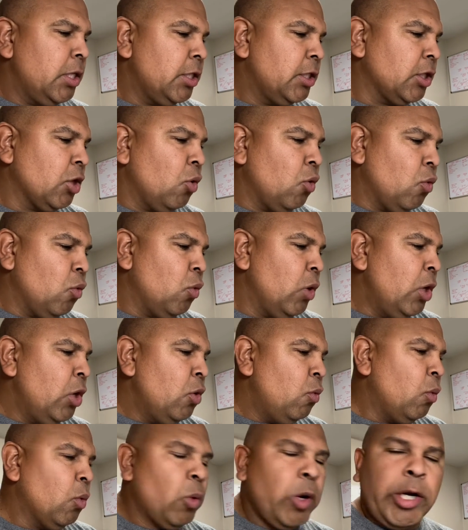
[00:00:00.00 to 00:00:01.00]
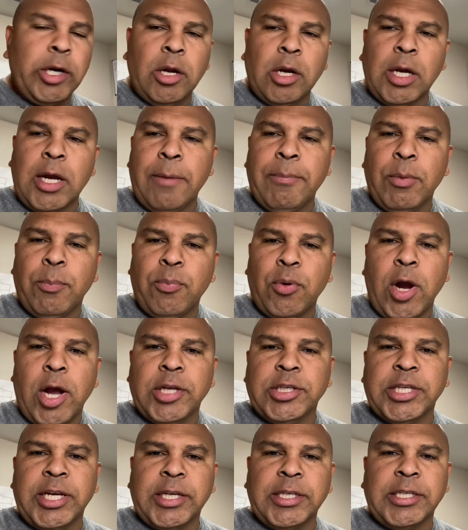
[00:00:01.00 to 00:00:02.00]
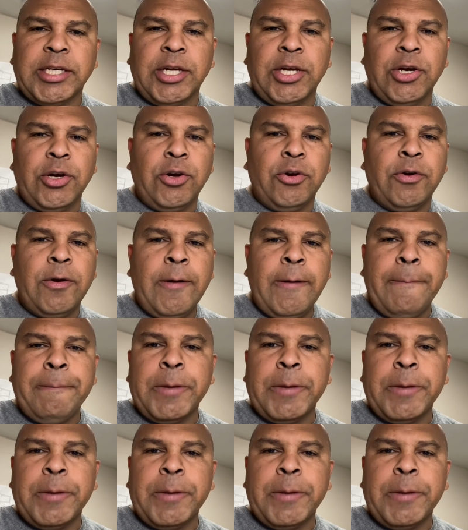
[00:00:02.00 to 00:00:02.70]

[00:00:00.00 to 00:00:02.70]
So we're working on a couple projects here